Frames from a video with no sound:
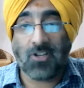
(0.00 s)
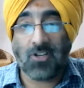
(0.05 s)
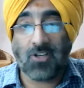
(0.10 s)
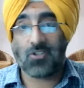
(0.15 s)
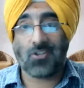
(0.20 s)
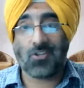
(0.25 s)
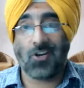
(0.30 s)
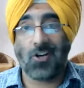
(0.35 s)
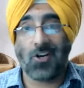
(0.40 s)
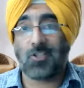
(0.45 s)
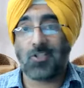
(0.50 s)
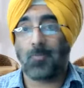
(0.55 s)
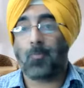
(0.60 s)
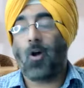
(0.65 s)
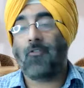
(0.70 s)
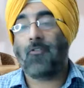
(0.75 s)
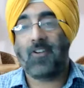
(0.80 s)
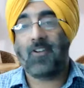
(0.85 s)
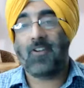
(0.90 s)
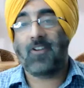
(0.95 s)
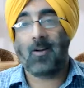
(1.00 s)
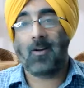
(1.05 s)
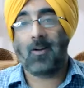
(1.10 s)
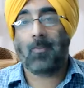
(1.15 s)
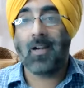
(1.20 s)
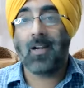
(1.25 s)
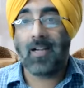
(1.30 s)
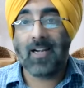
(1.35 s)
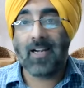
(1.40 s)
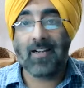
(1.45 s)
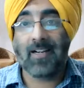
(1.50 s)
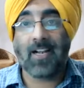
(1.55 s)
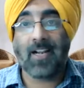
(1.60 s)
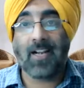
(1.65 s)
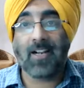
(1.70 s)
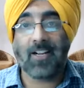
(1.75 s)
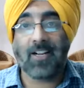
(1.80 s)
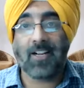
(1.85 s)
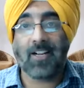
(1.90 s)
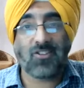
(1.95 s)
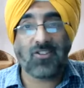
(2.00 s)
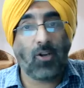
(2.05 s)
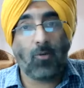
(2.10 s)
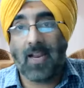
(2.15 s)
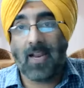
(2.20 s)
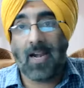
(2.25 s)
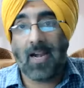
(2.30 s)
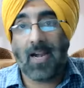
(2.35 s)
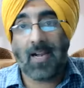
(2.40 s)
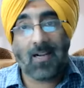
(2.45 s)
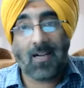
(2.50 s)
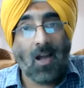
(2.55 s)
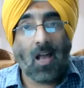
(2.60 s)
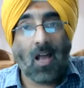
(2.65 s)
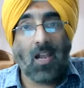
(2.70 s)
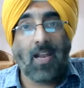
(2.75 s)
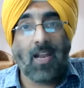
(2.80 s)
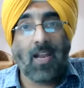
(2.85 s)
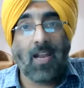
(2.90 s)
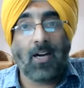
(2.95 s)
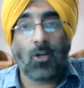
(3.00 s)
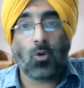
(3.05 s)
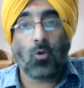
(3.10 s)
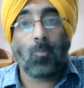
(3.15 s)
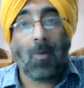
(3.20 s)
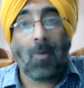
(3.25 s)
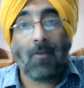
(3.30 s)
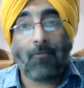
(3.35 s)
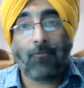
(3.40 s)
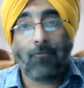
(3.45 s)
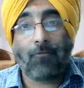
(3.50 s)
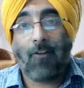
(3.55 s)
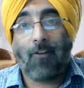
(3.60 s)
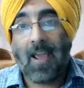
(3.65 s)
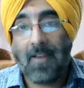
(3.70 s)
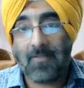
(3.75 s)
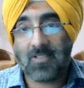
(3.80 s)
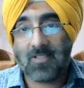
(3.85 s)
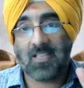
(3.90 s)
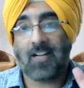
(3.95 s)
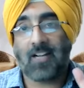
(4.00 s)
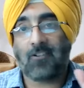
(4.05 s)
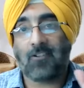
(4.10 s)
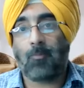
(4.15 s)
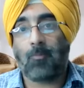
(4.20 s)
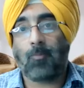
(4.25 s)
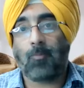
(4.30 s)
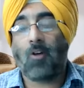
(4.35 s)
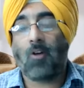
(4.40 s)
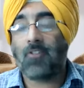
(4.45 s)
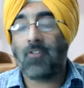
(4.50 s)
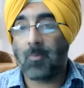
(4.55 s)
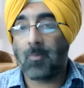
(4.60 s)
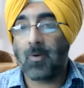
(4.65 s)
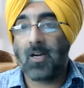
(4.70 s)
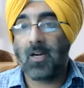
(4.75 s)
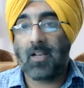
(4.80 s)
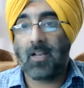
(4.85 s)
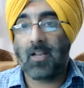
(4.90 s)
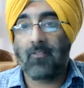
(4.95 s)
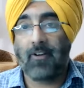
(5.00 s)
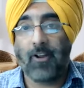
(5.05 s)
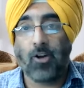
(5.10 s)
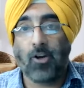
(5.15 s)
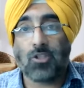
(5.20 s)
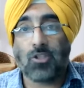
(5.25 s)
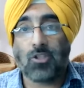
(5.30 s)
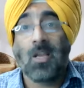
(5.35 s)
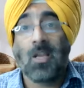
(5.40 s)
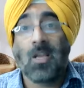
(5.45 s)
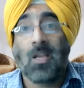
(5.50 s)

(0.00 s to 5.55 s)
Search profitability in dentistry, and you will get a link to my 5 set of profitability videos,